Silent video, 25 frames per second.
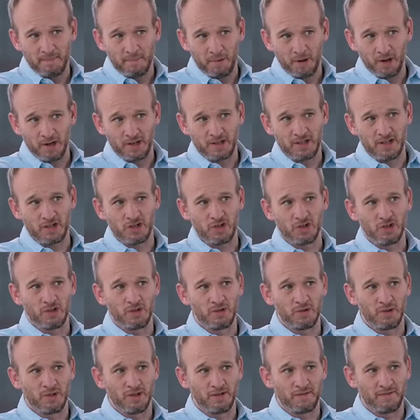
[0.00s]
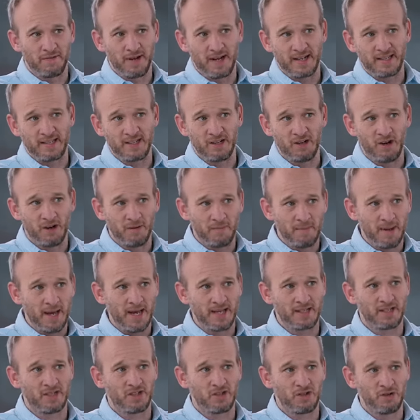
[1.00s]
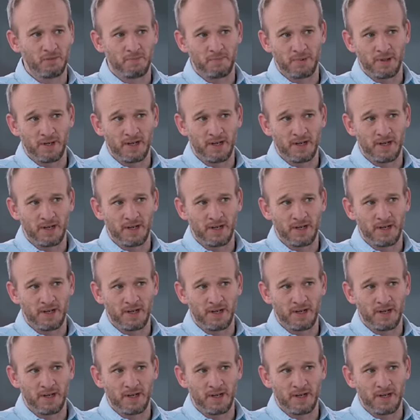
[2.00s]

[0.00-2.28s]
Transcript: politicians were defecting en masse to yeah.